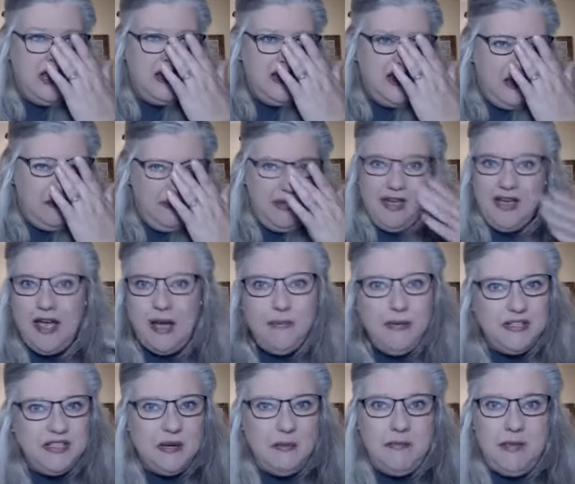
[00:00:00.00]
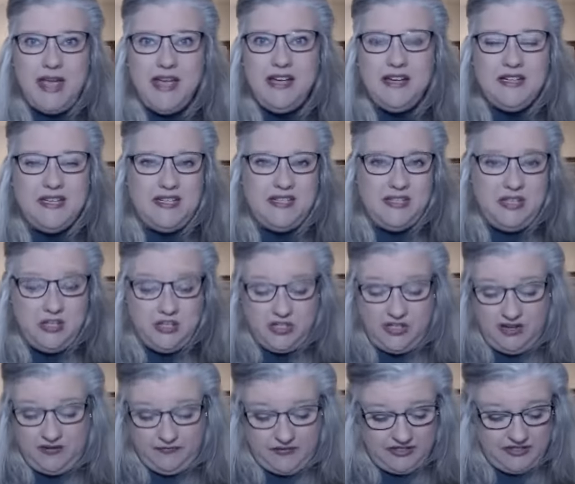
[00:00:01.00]
not being able to make a
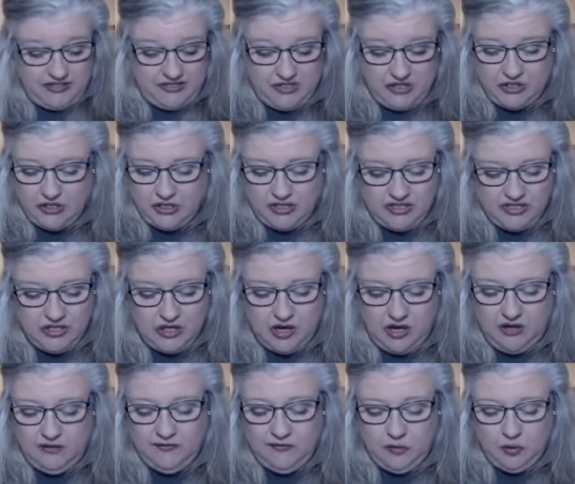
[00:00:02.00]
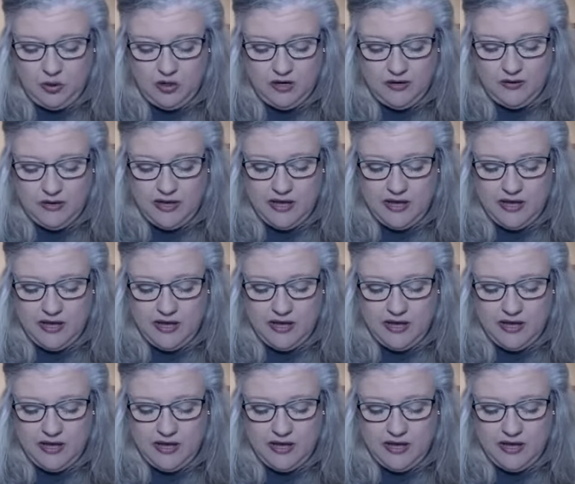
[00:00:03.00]
decision if a decision is called for.